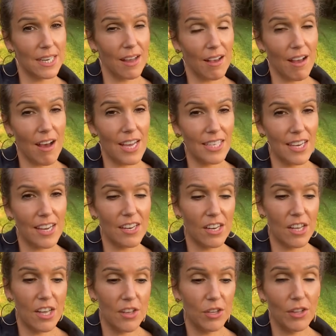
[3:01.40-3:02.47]
like I don't,
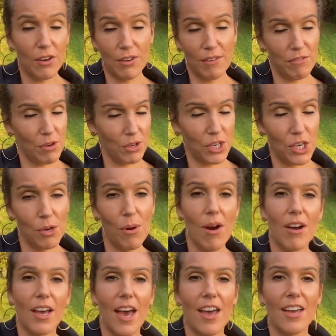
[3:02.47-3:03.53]
they'll give you a
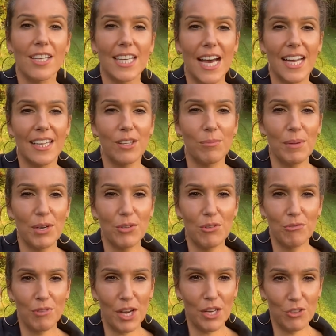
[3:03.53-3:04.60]
QR code and it'll be on your
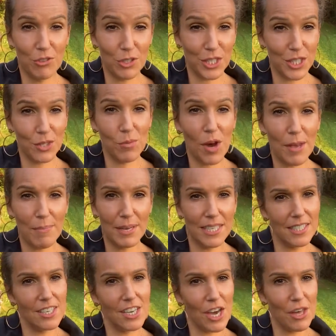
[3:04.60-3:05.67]
phone. You'll just swipe it
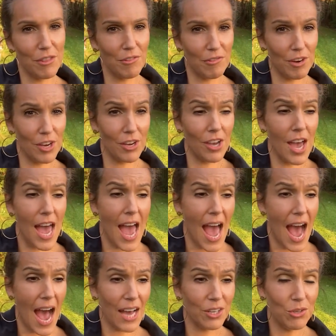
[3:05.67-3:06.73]
as you go through
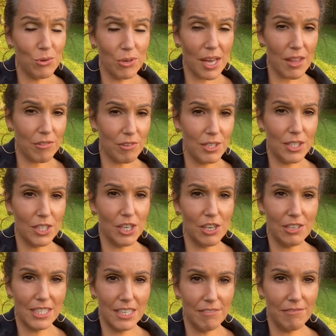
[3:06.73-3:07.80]
and you'll get through
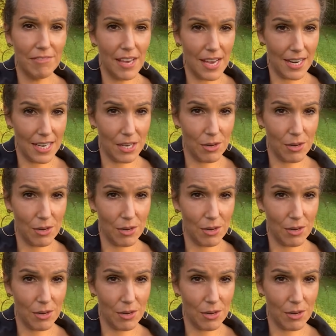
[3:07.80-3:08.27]
security fairly